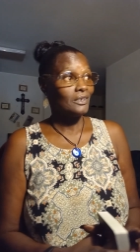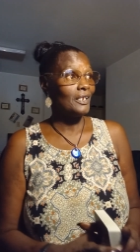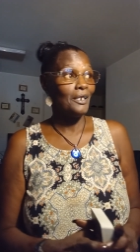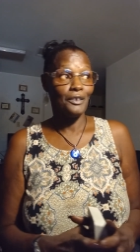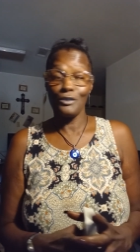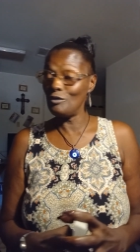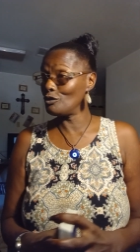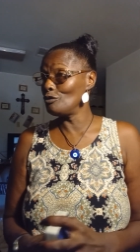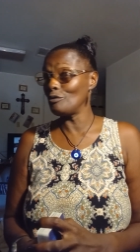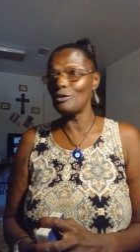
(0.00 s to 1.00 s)
Yeah, you
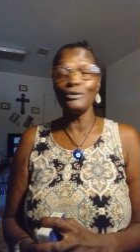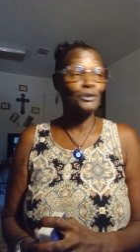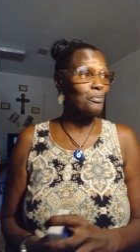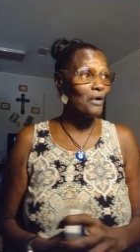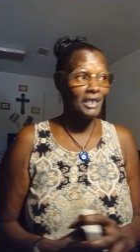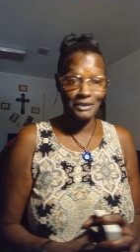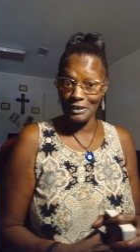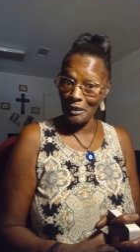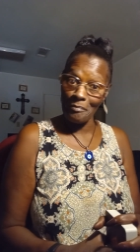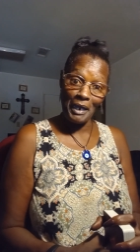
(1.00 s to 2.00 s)
you you
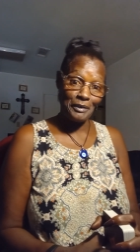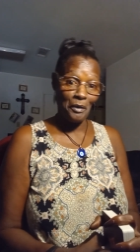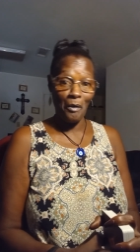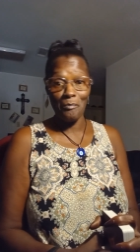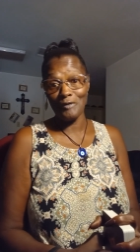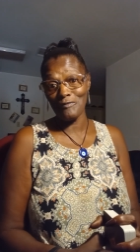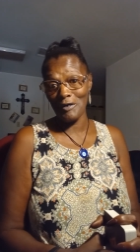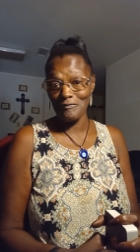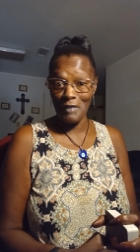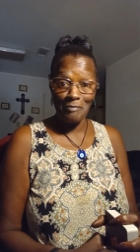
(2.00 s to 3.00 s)
surprising everybody in the whole
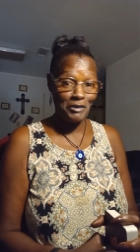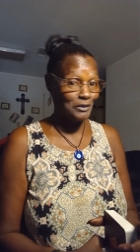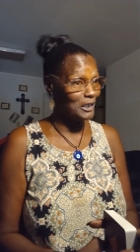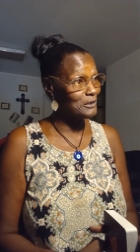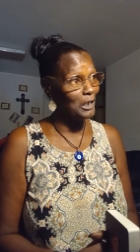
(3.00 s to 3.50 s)
motherfucking family because they